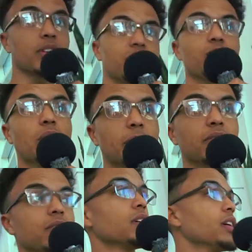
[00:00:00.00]
Kitchen
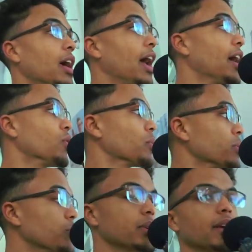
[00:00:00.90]
ribbons. And
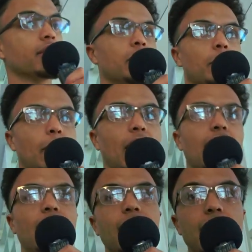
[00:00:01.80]
normally you would get them
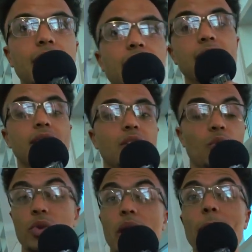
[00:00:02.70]
by
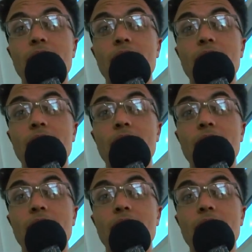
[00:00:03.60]
ordering a